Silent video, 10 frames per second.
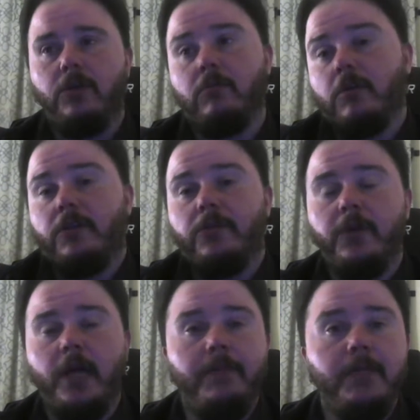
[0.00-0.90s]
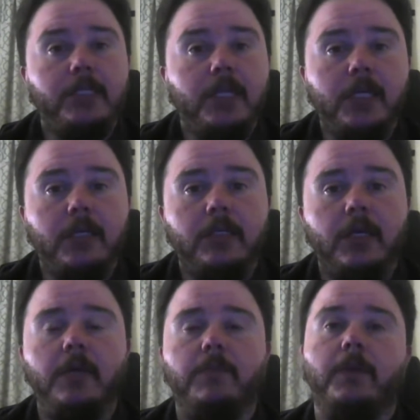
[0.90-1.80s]
You can run it through an IP
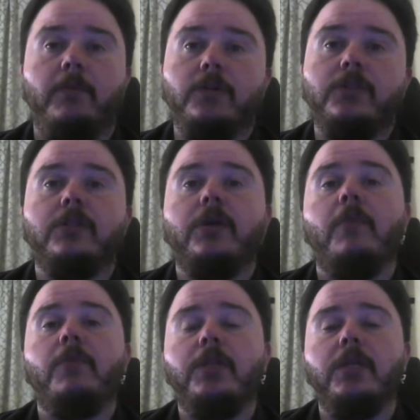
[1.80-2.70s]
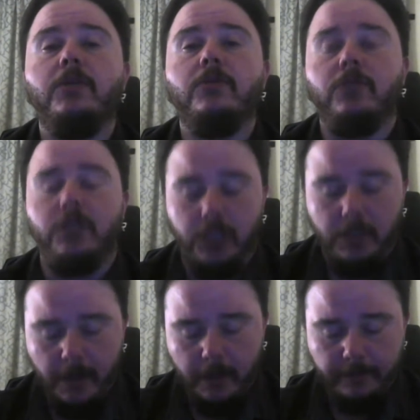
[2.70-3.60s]
checking site, but most of the time when they use
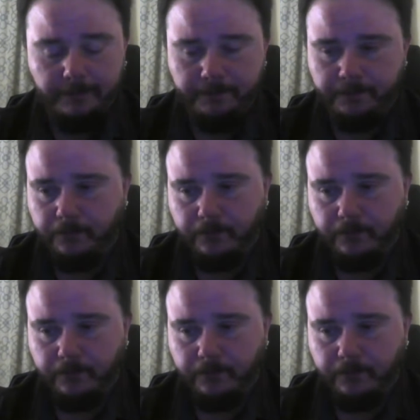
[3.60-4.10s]
Gmail,